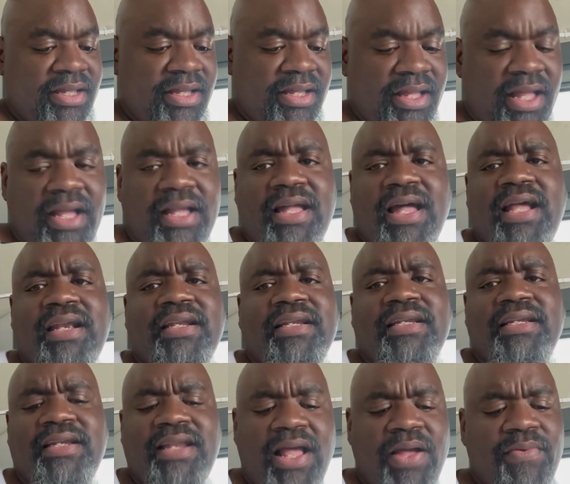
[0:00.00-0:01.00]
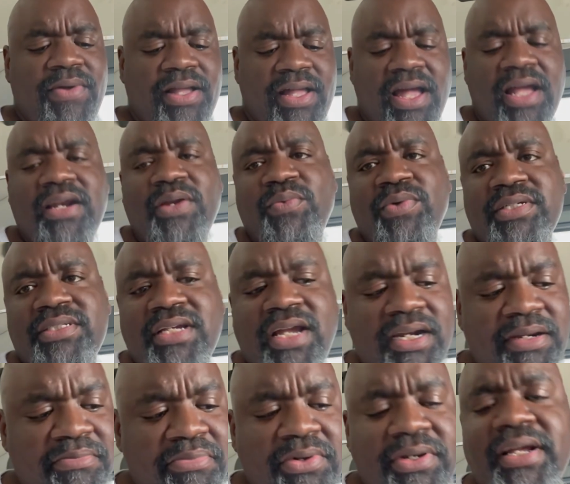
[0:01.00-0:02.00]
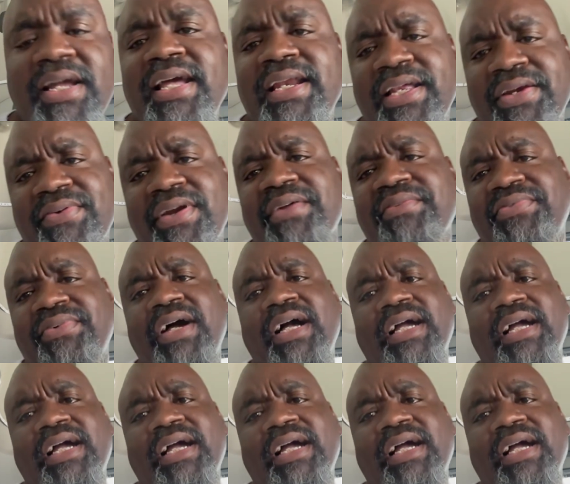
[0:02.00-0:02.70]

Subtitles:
I kind of wish I'd have bought a headache rack before I